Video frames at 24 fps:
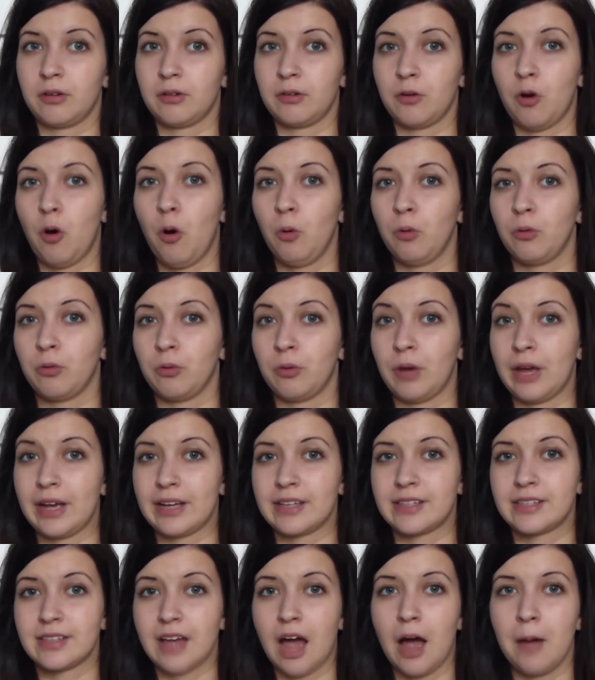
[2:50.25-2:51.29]
whole
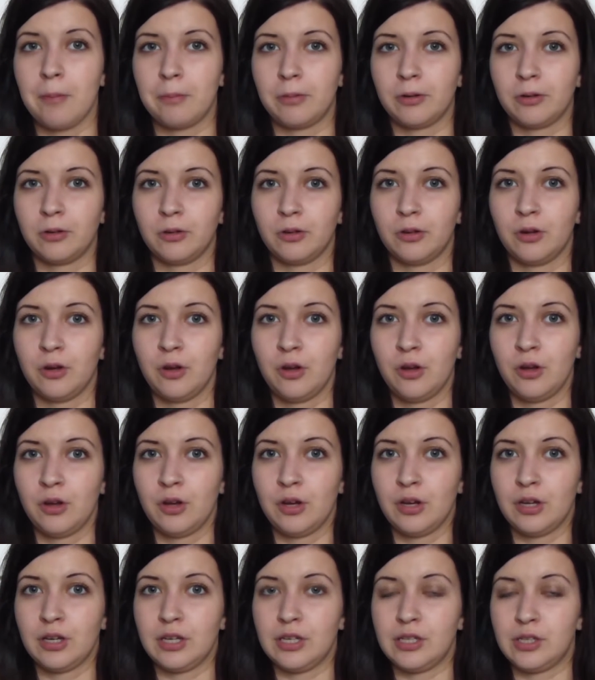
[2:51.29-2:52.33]
example
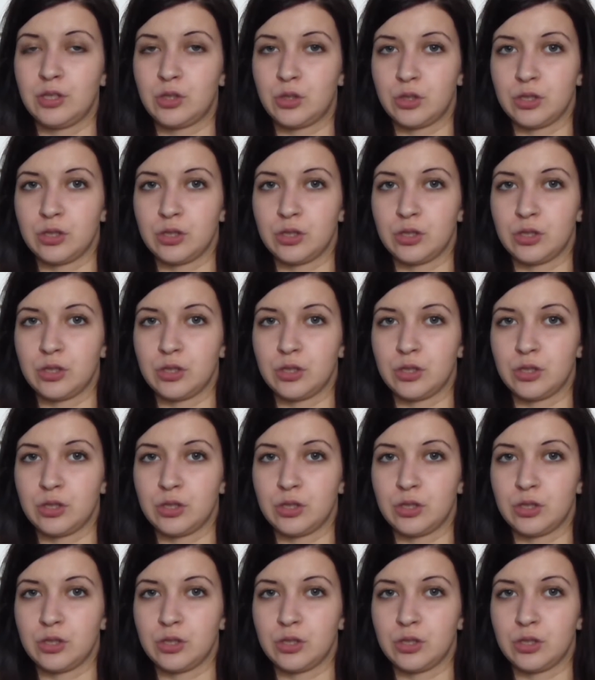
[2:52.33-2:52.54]
is